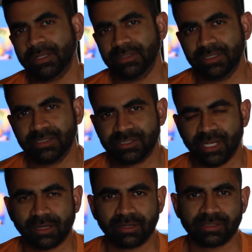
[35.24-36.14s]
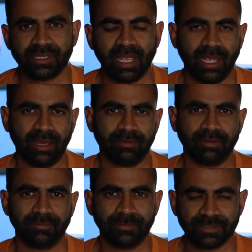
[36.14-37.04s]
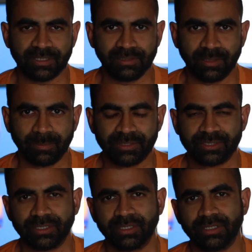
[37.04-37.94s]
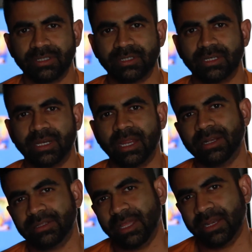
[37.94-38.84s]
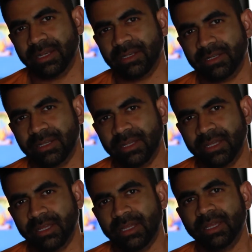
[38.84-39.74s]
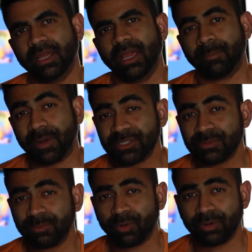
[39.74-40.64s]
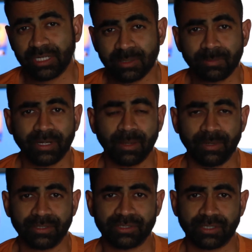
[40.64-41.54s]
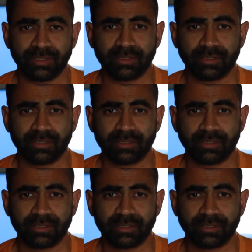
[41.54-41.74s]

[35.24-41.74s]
these chakras have a physical dimension and then a much more deeper dimension.